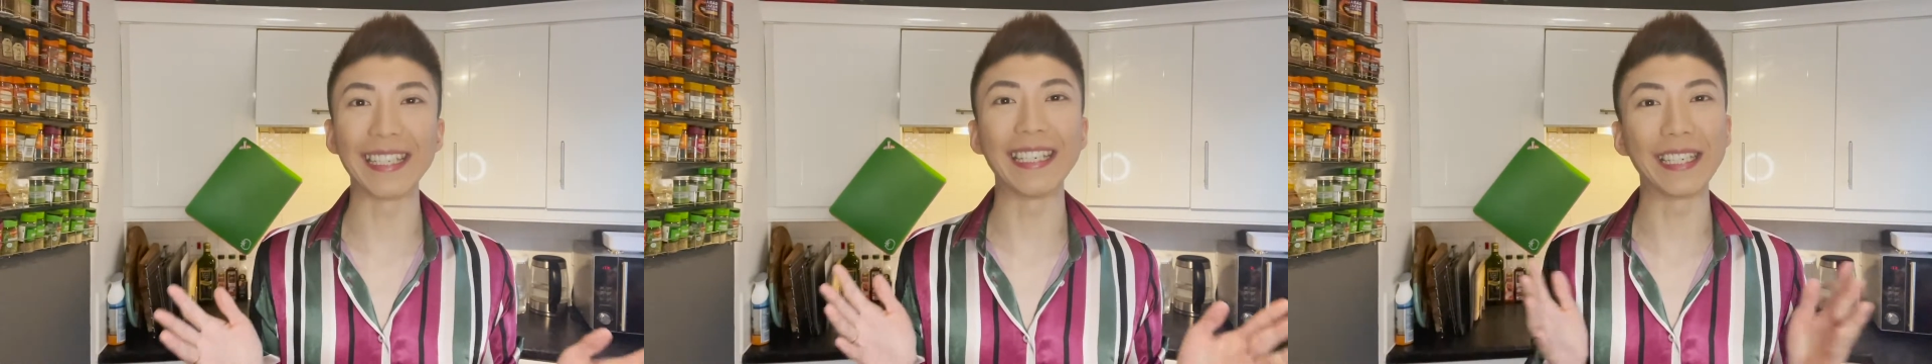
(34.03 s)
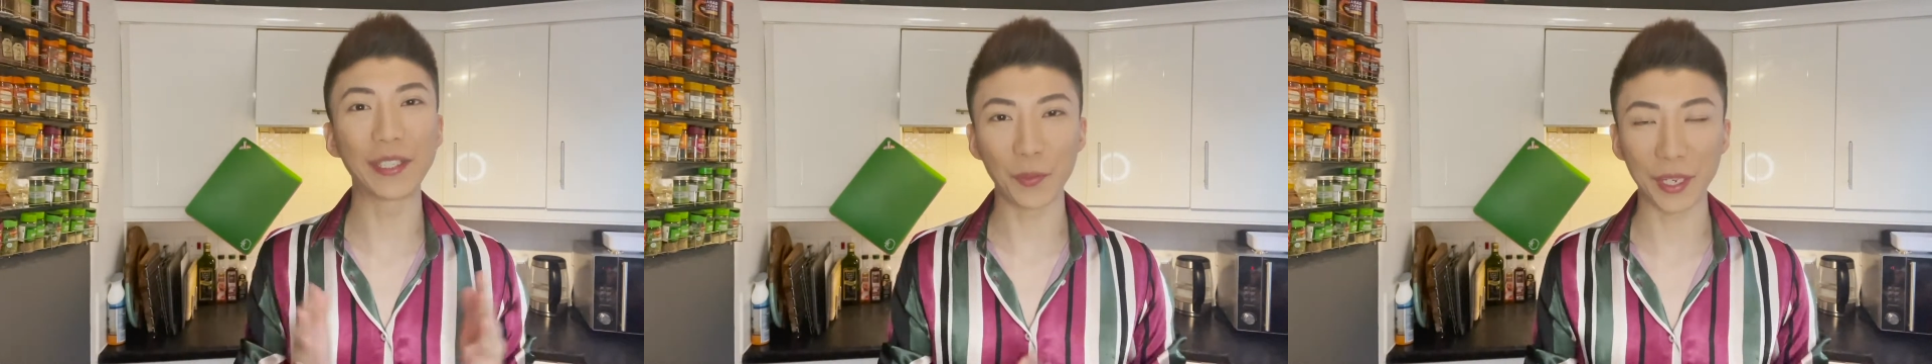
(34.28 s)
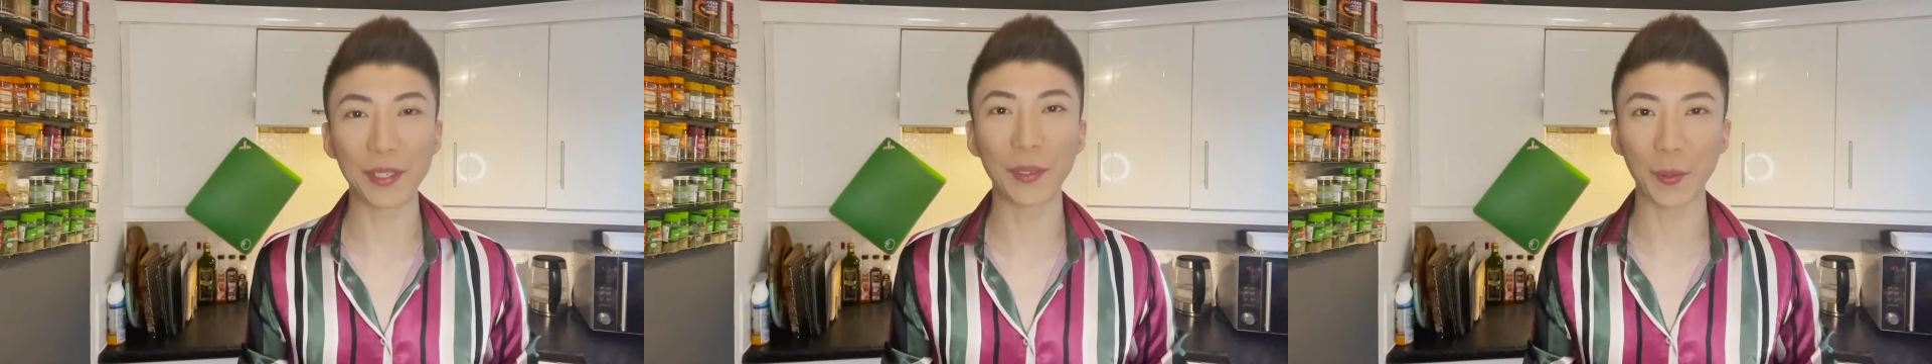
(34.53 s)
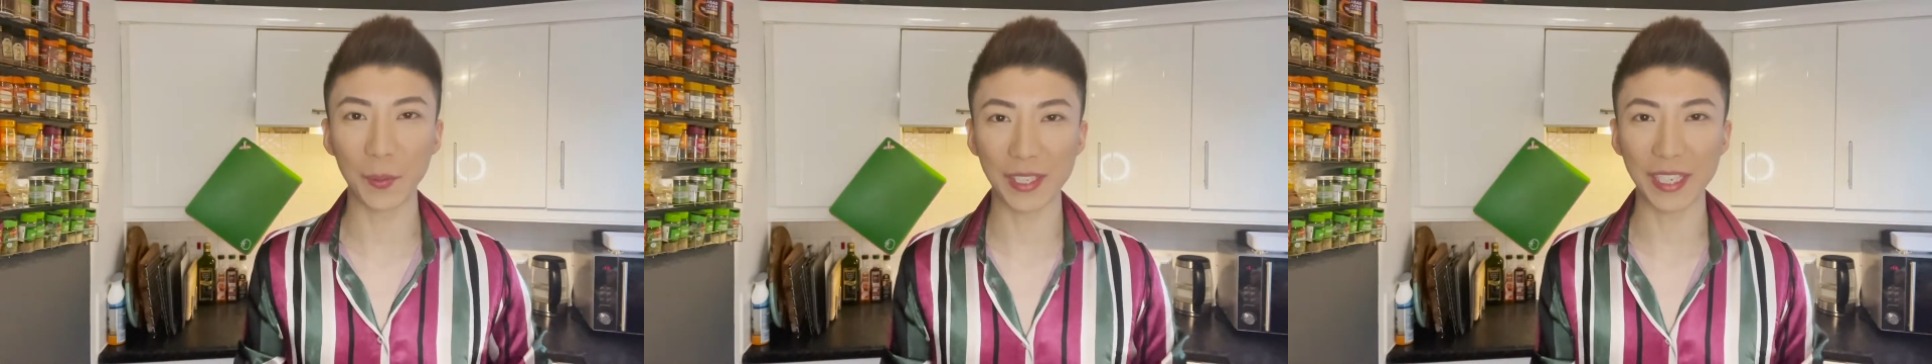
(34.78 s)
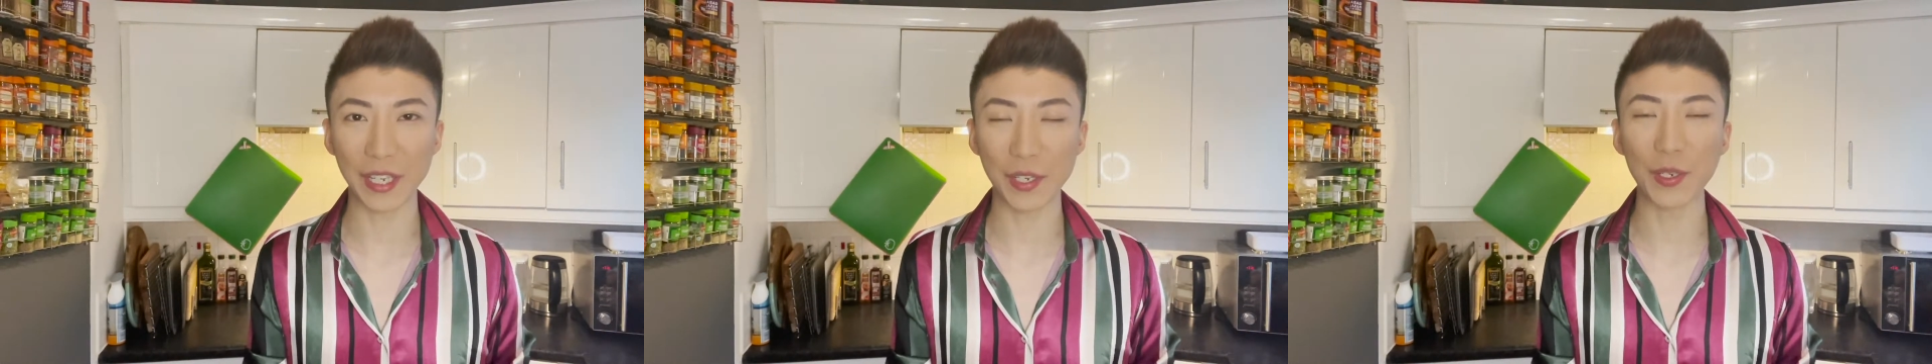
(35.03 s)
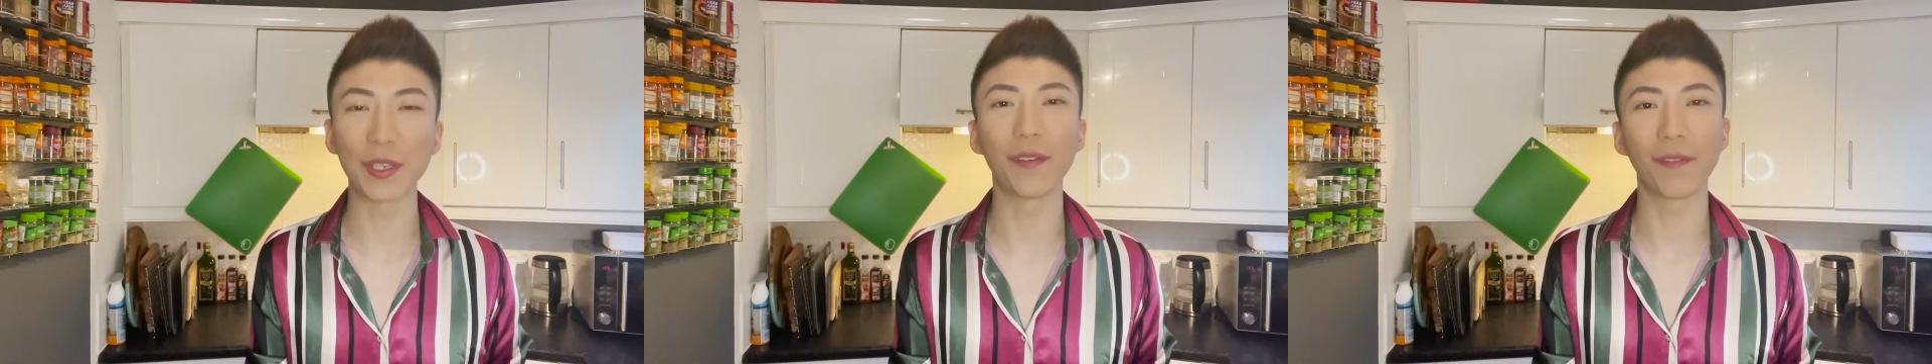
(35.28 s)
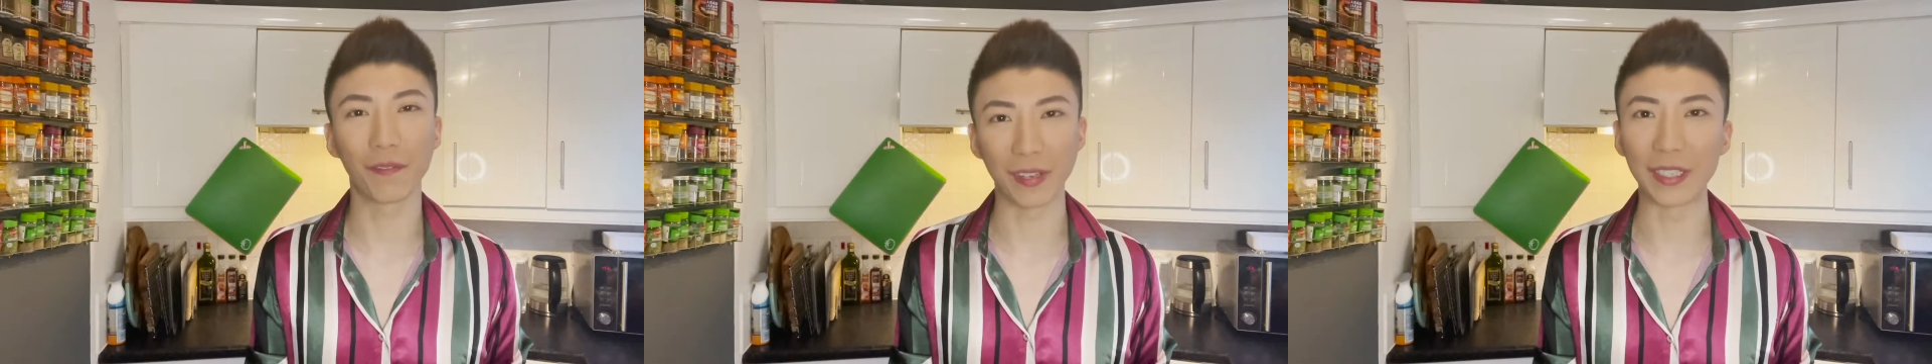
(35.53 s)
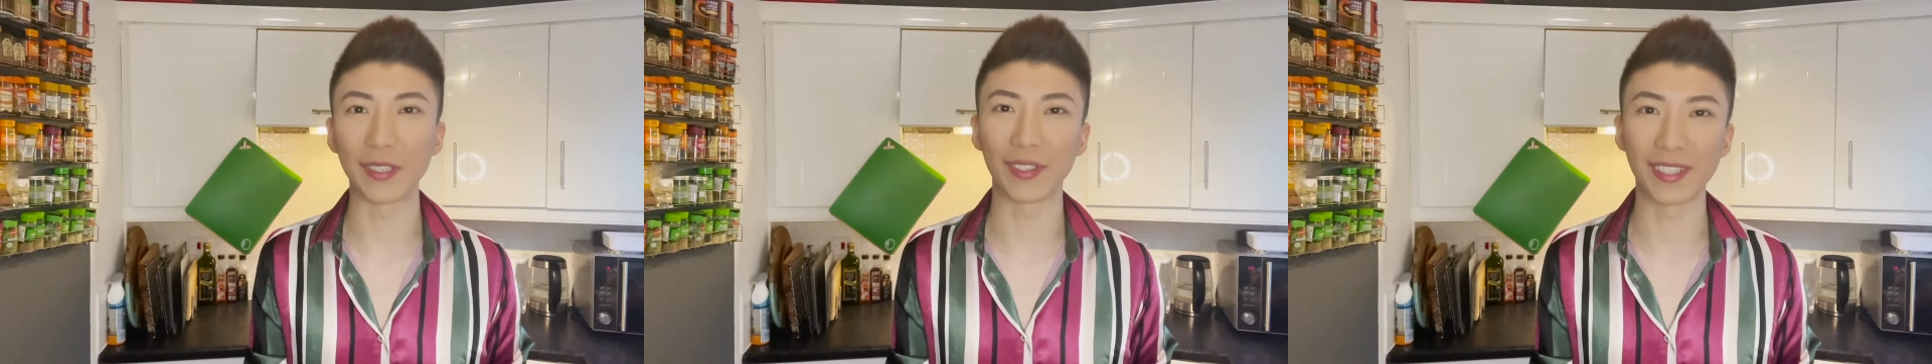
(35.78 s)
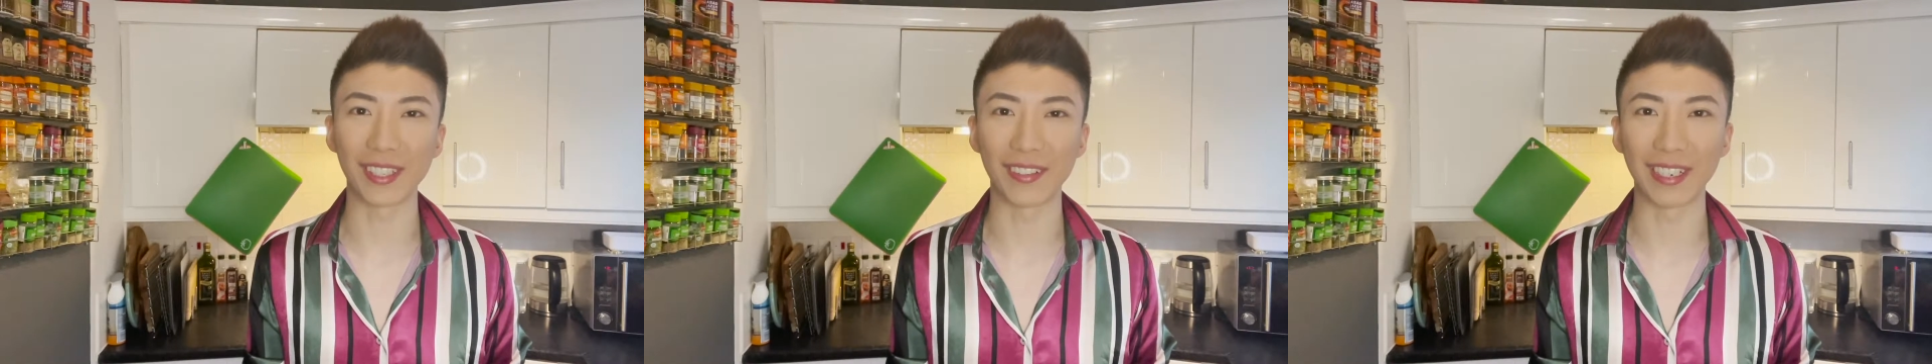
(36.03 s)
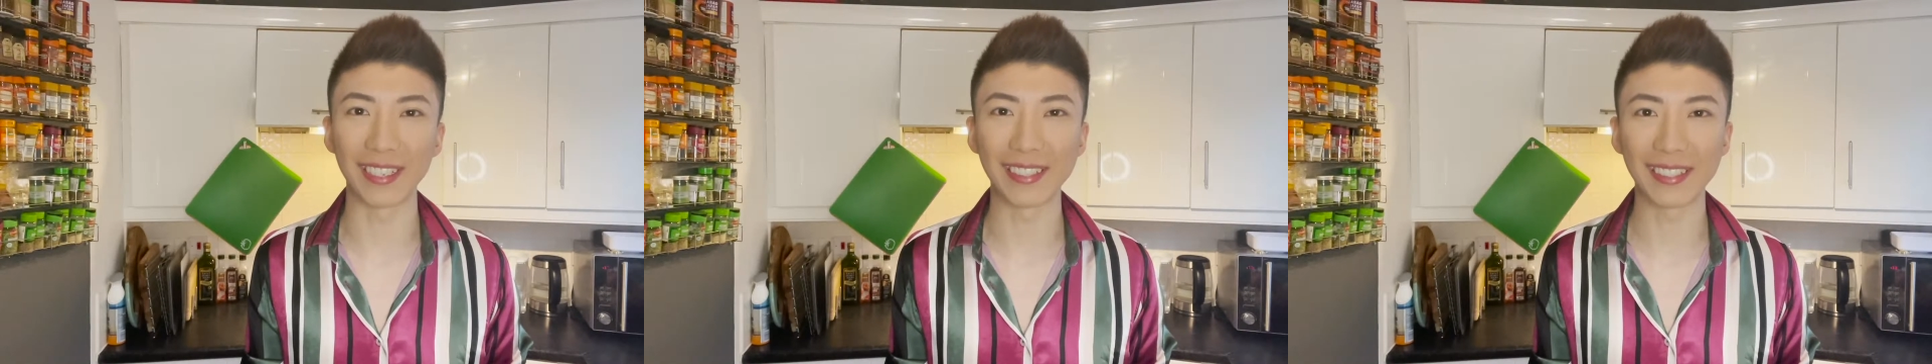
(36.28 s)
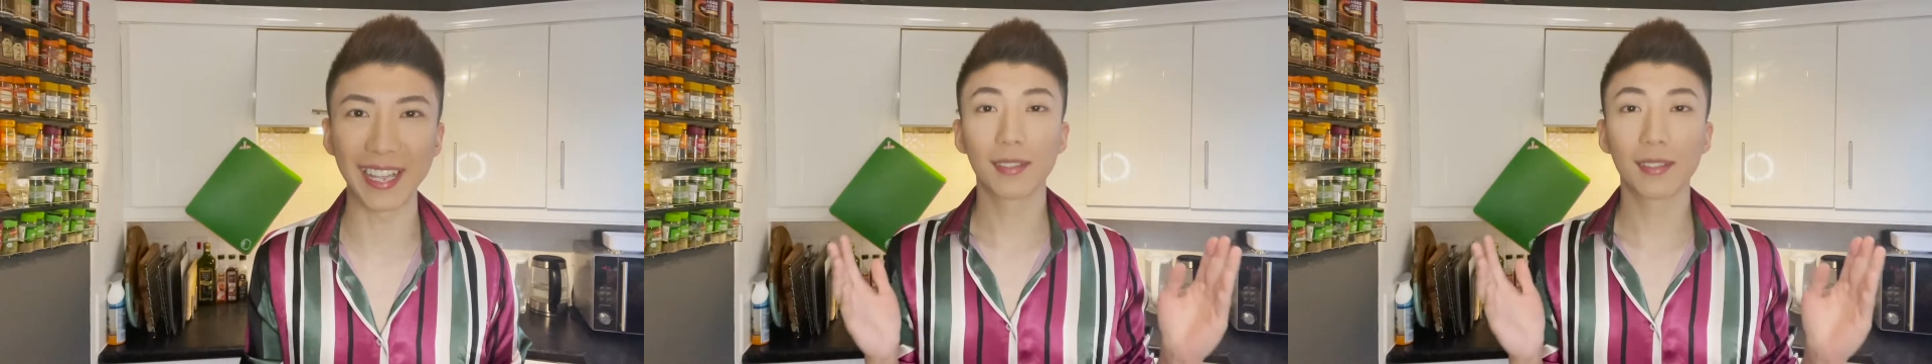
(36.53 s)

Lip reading: Eat with Hu's Kitchen video series.